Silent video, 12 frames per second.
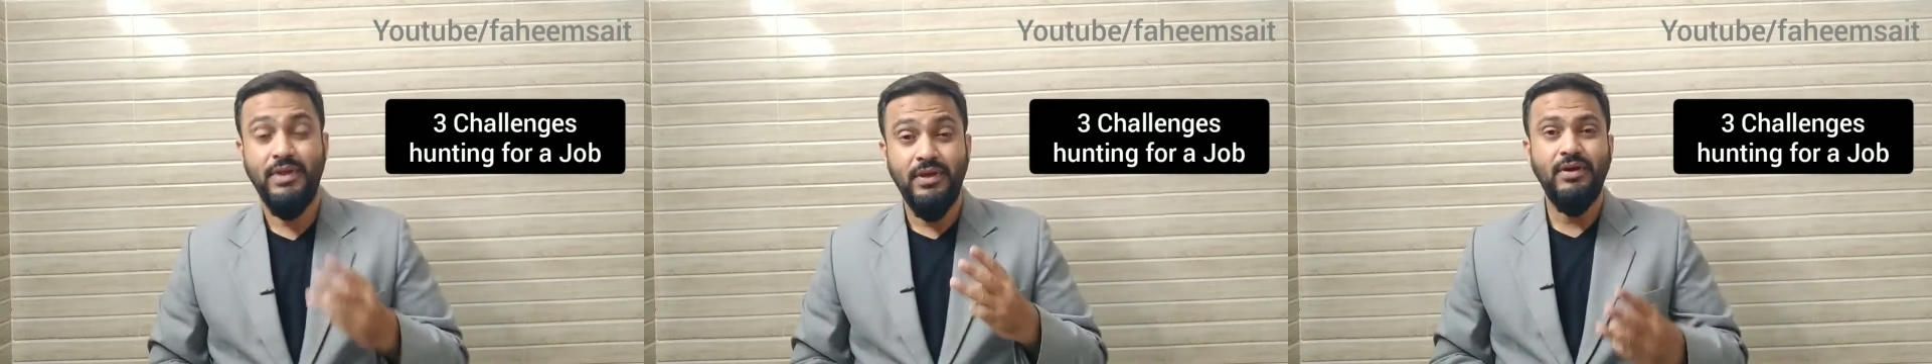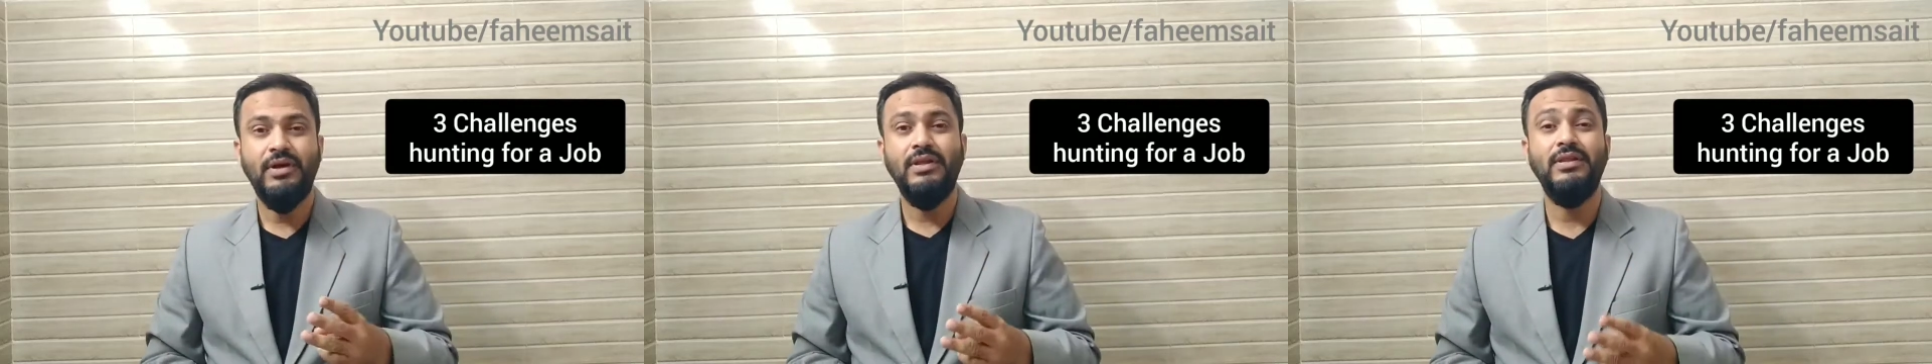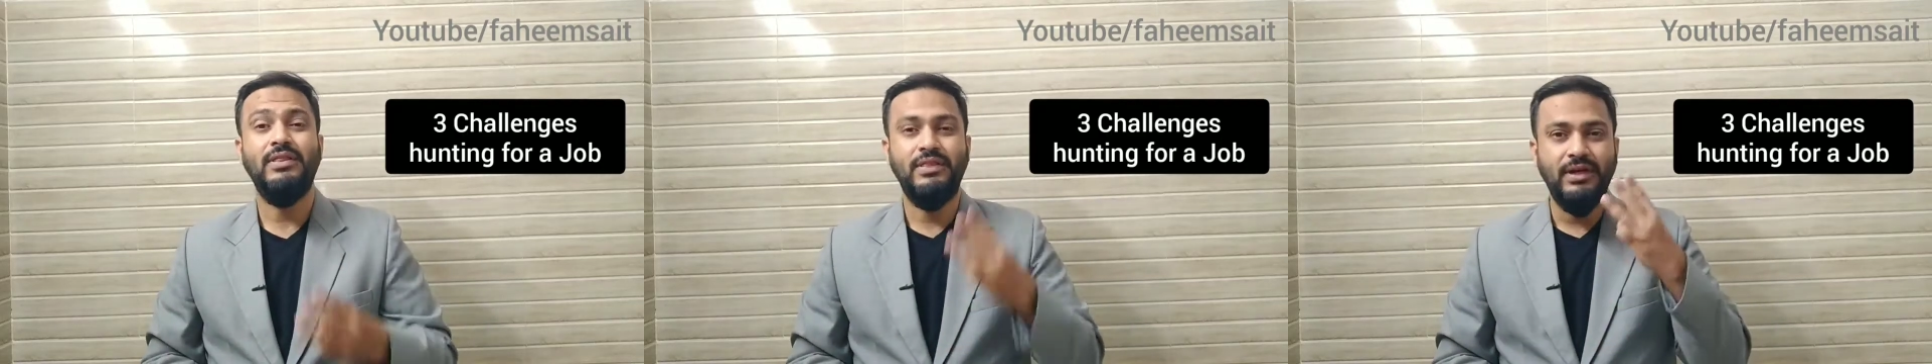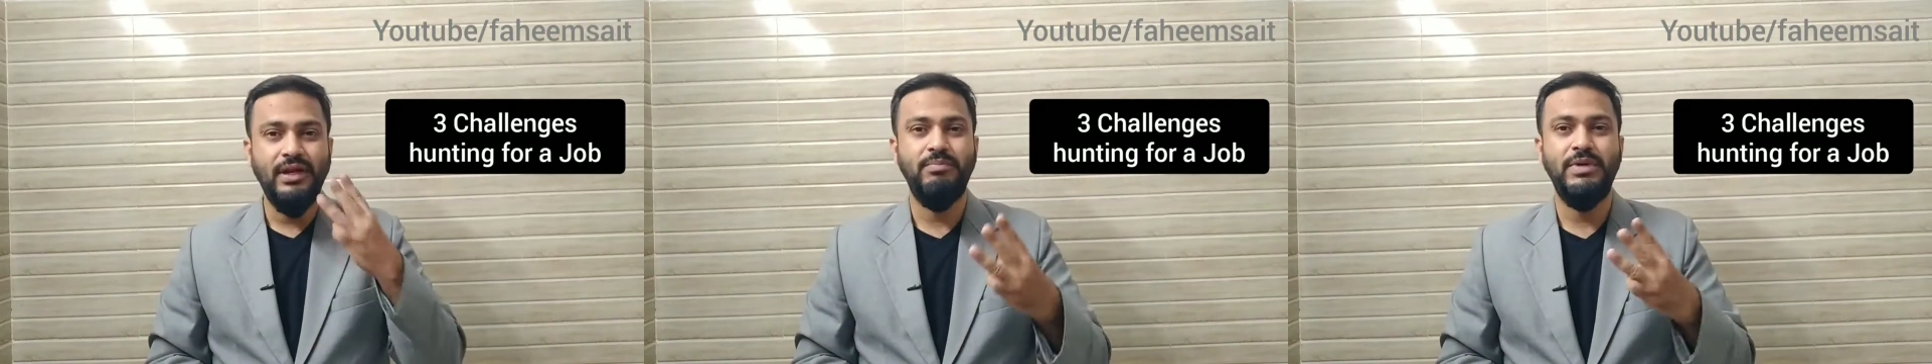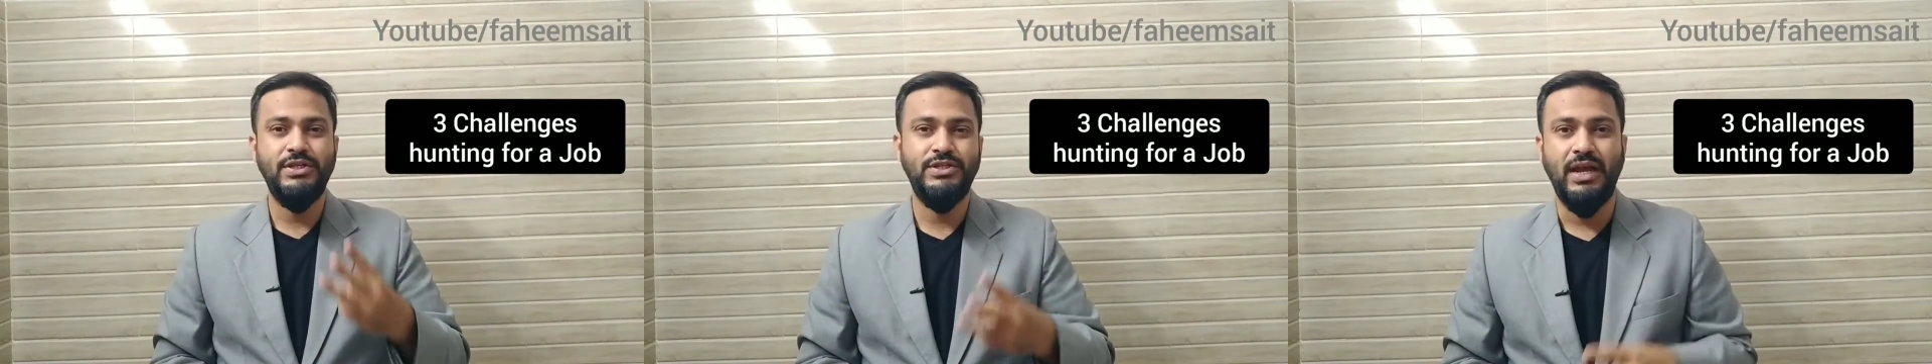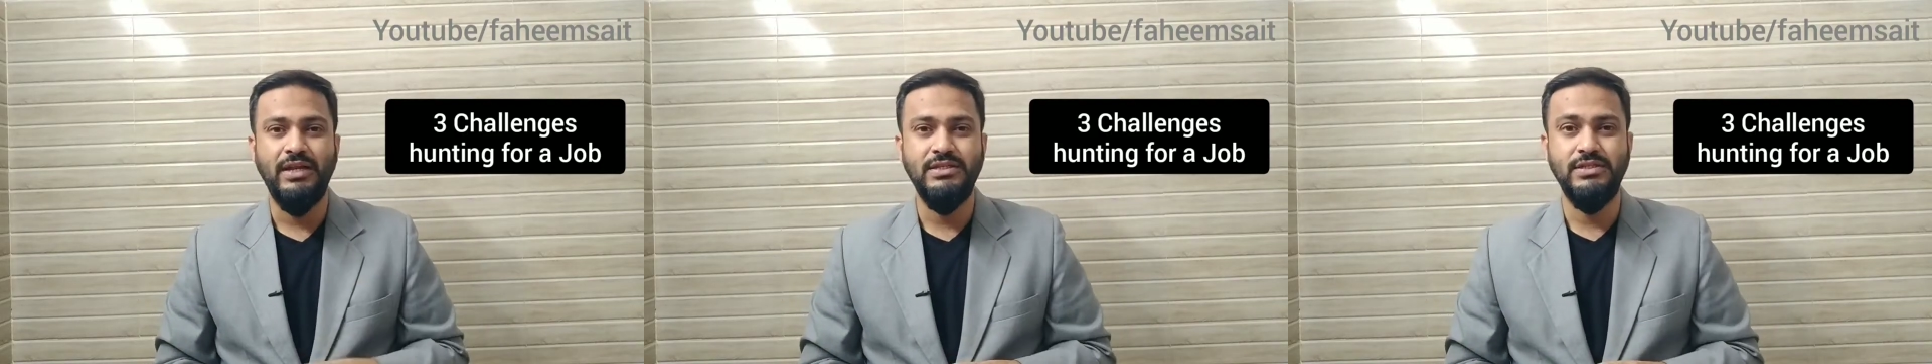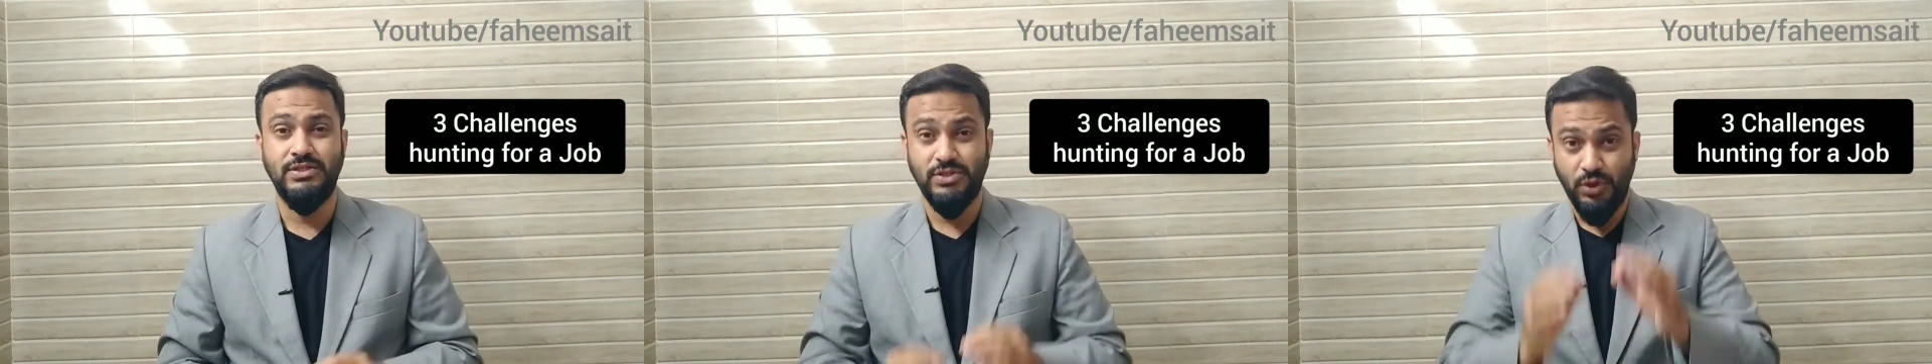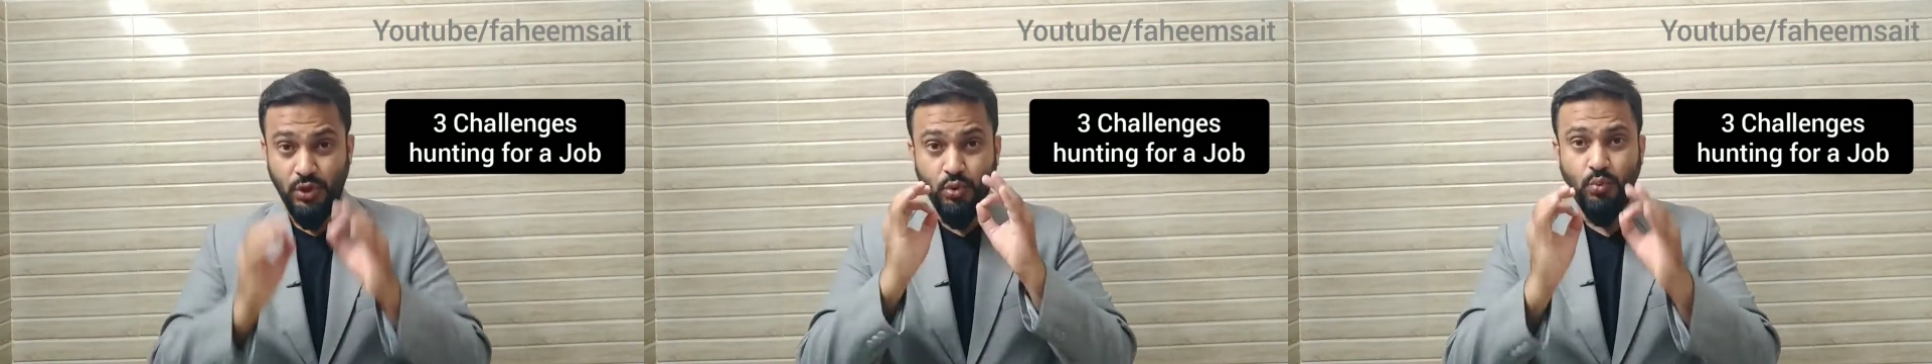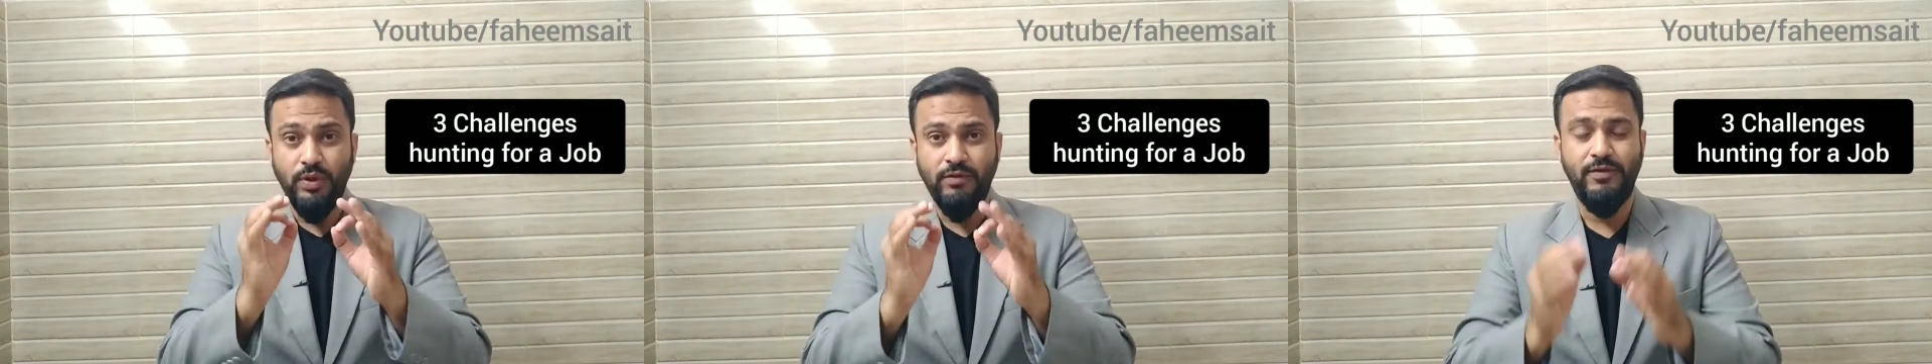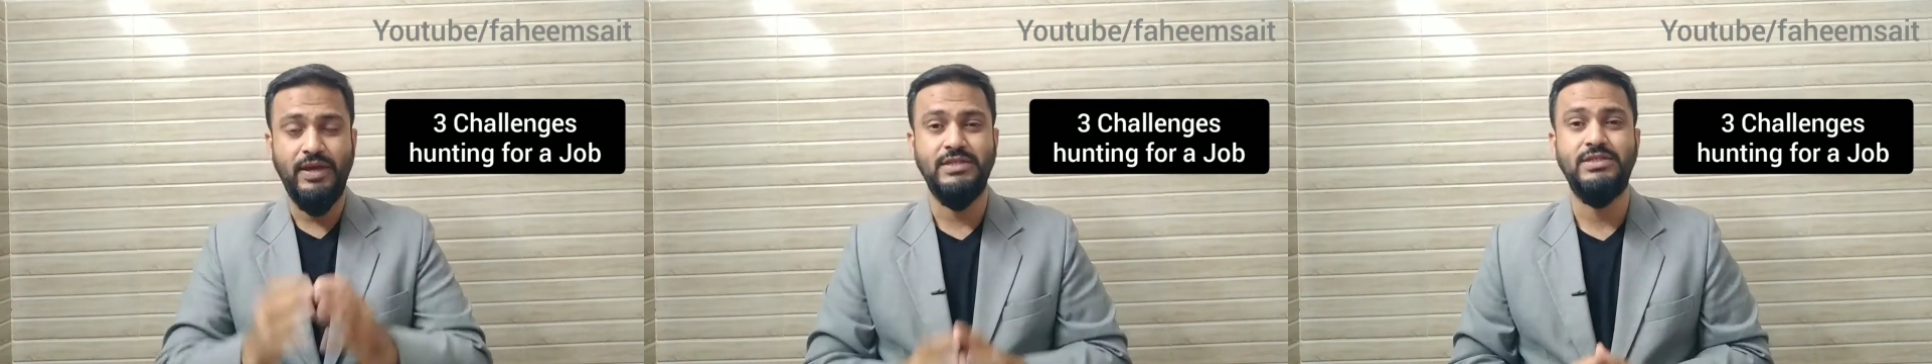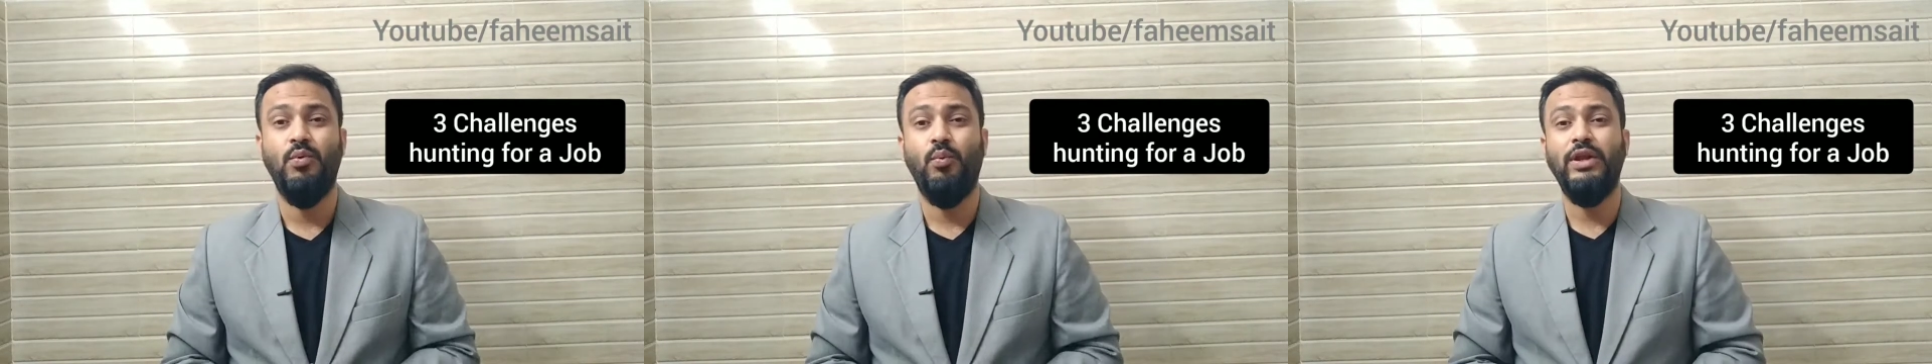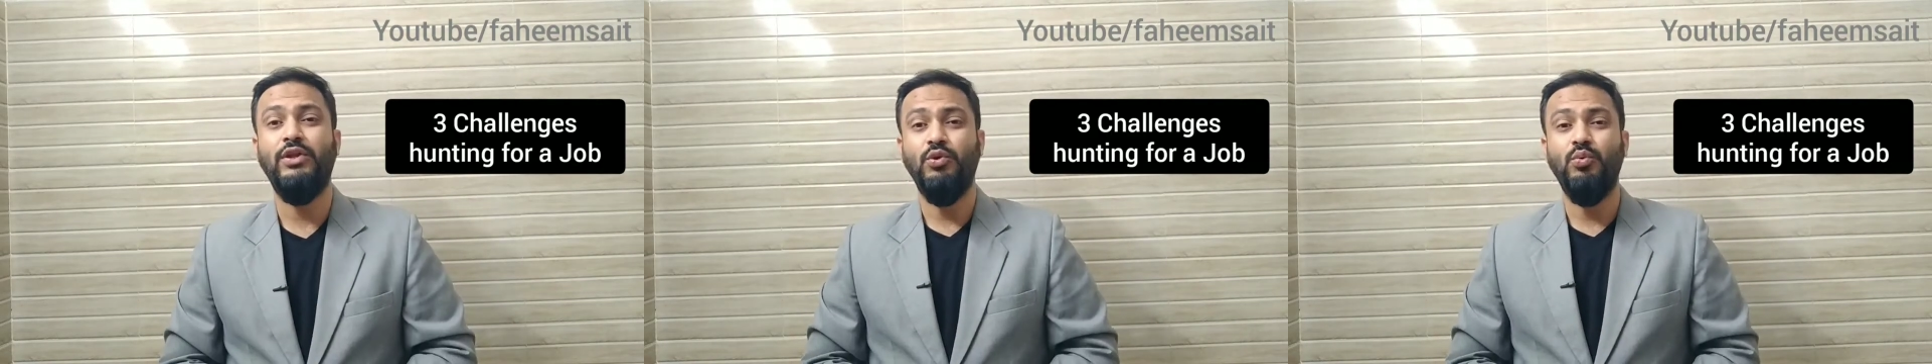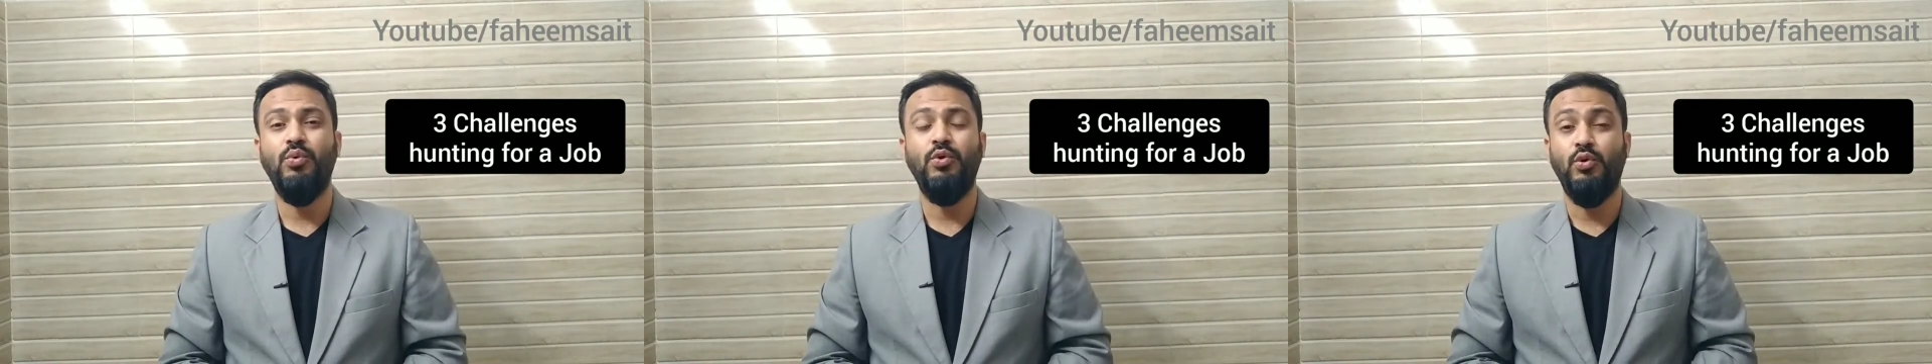Here are the three big challenges you will face when you